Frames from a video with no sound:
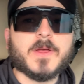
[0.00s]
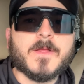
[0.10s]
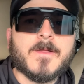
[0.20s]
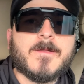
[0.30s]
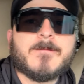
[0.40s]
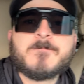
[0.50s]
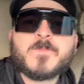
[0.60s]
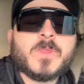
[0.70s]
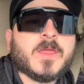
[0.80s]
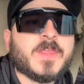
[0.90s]
But
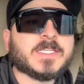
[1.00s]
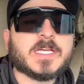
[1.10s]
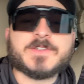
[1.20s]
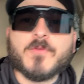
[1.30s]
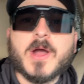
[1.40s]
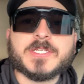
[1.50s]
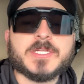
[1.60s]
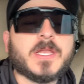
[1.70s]
thanks guys for watching.